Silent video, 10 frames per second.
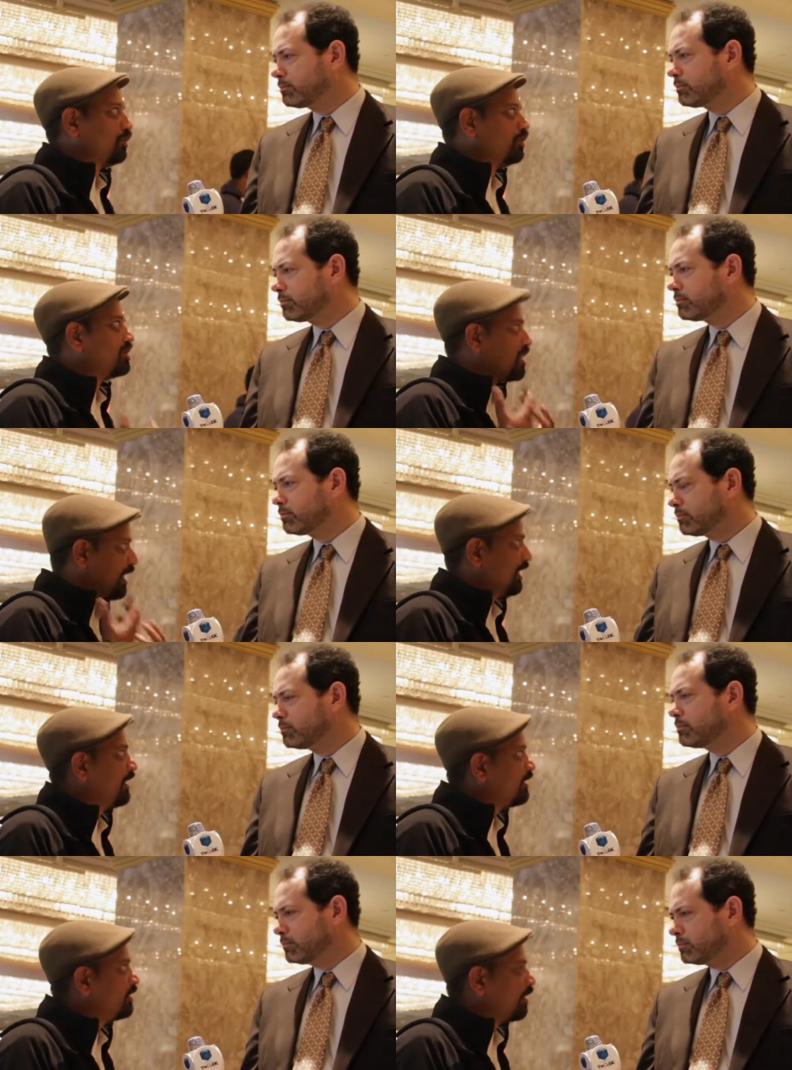Speaker 1: use
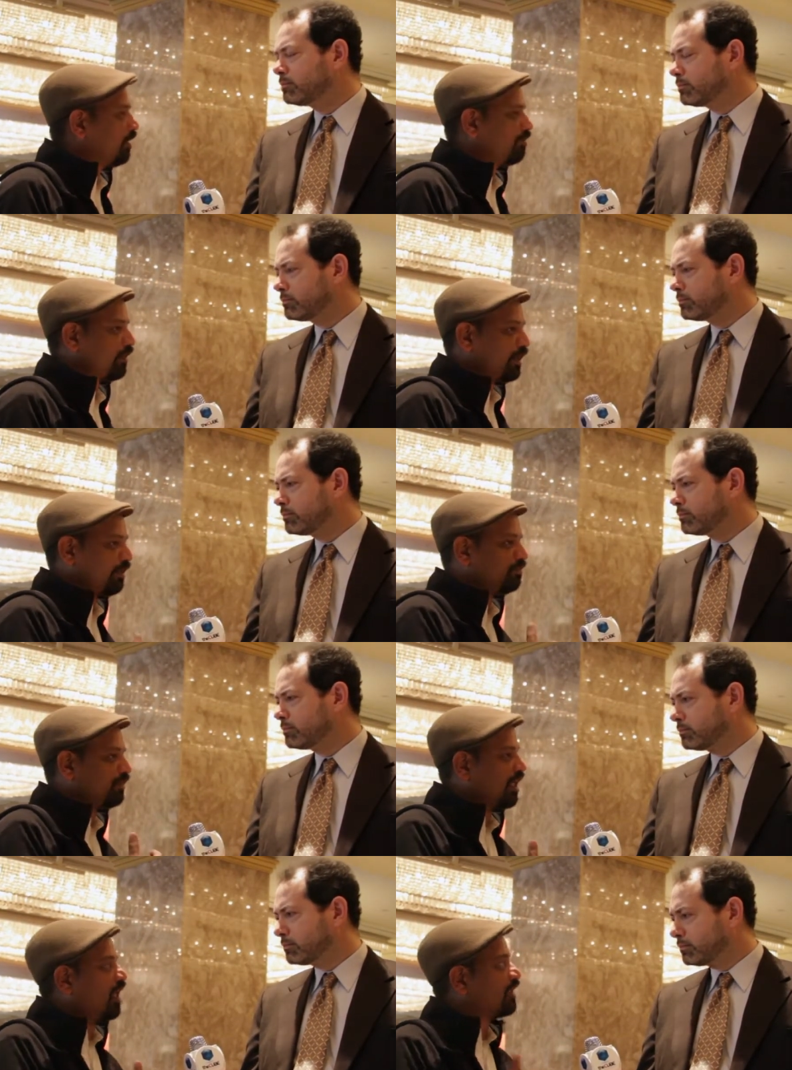training of
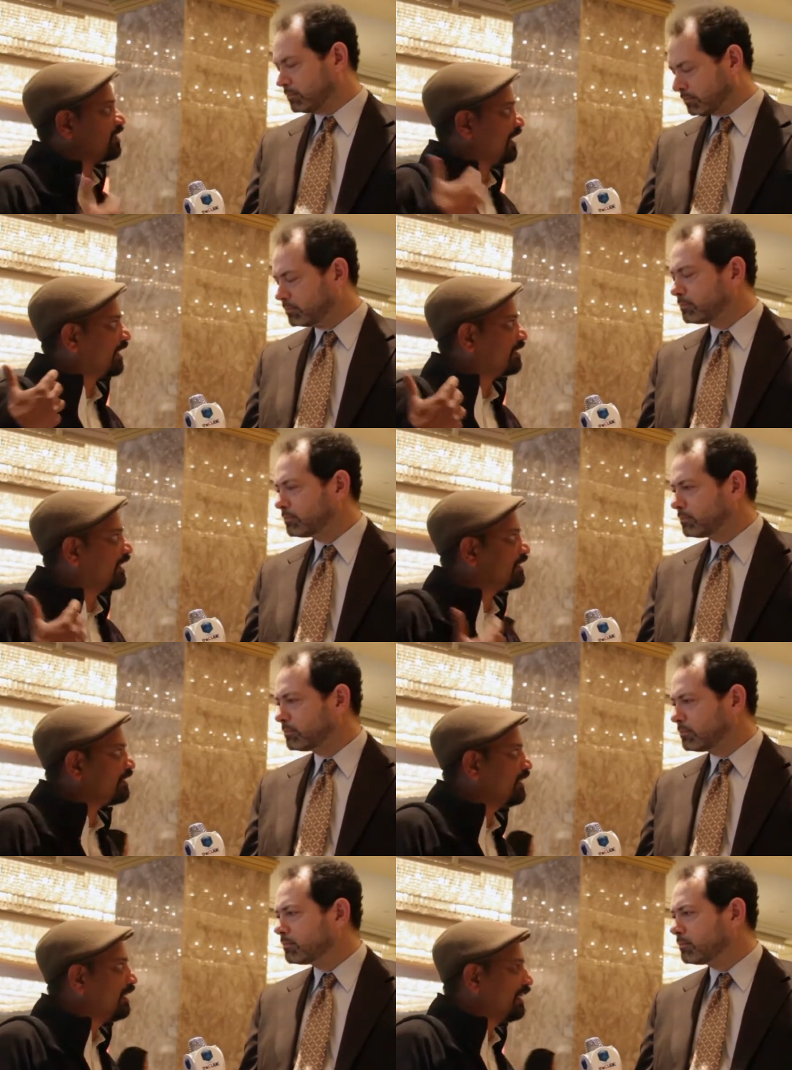large data sets.